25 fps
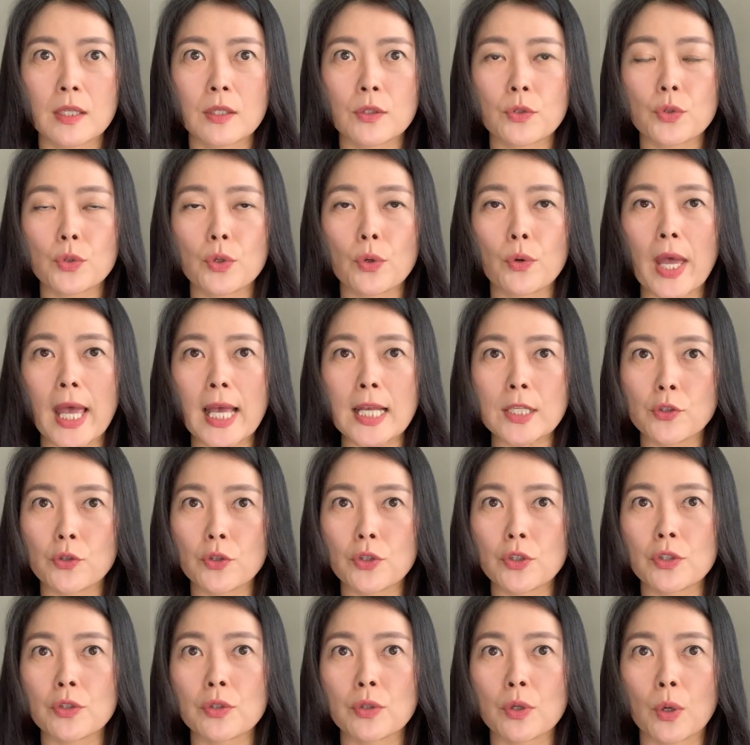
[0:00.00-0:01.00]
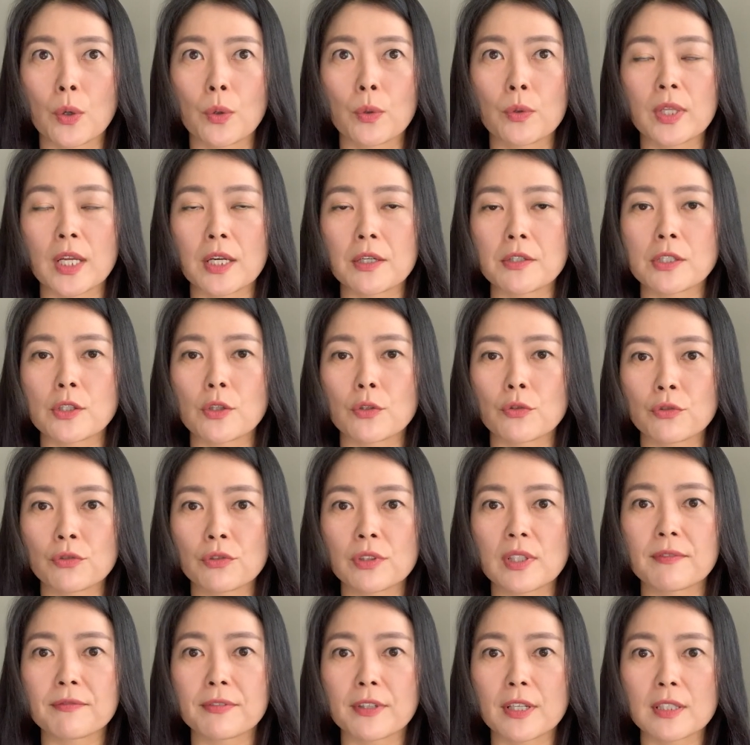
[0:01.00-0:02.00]
So as you know, there's two
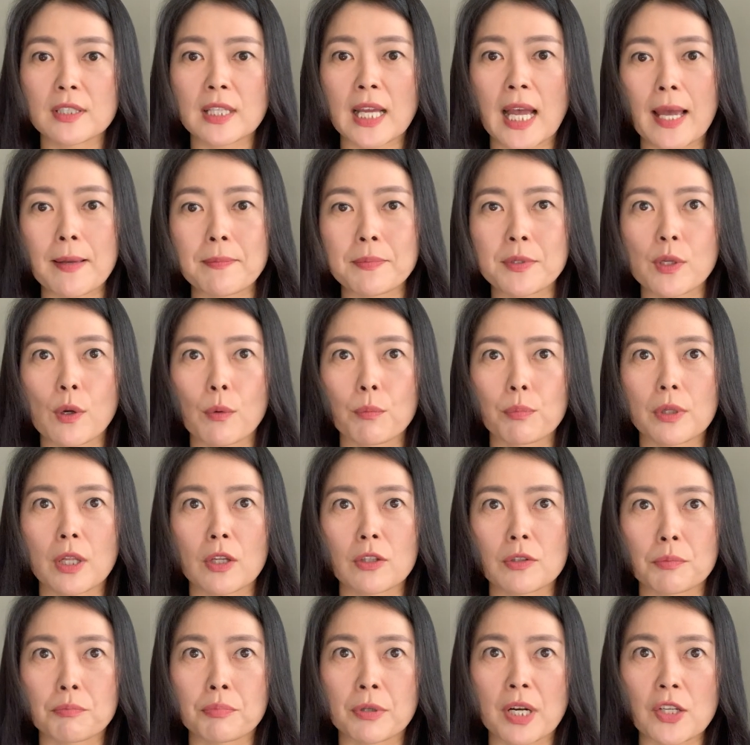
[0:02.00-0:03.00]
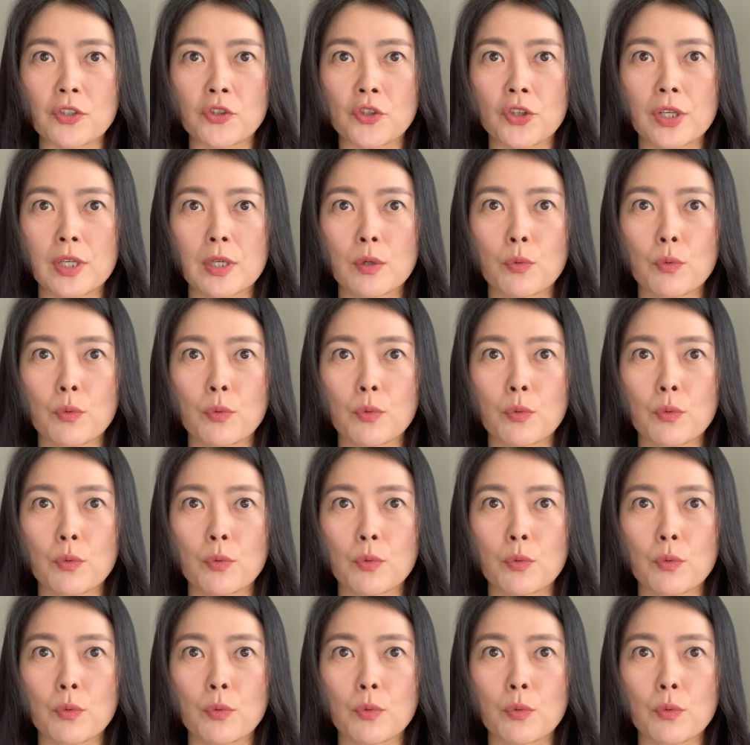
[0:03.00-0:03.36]
different types of blood pressure.